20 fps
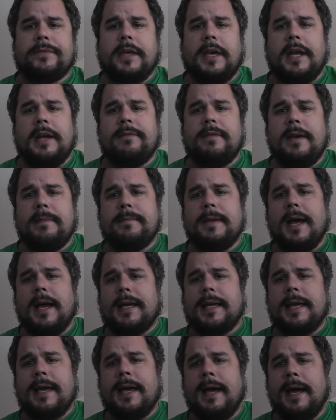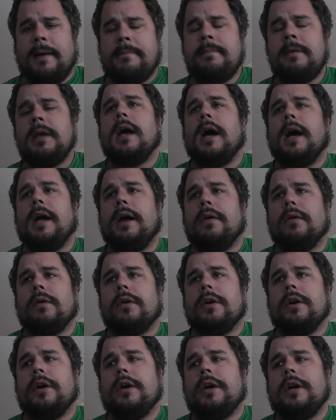canvape.com I
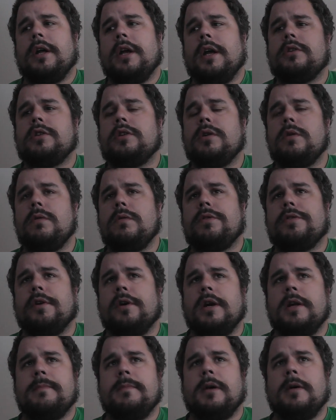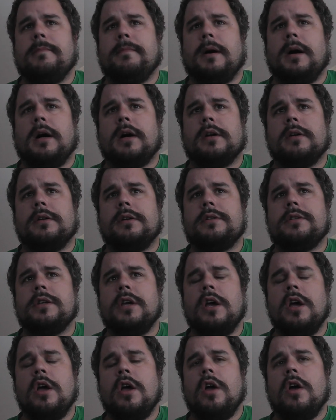ordered two 30 ml bottles
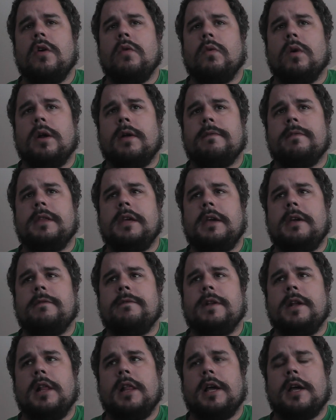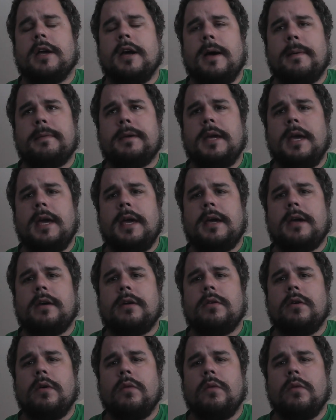one of the vanilla cupcake,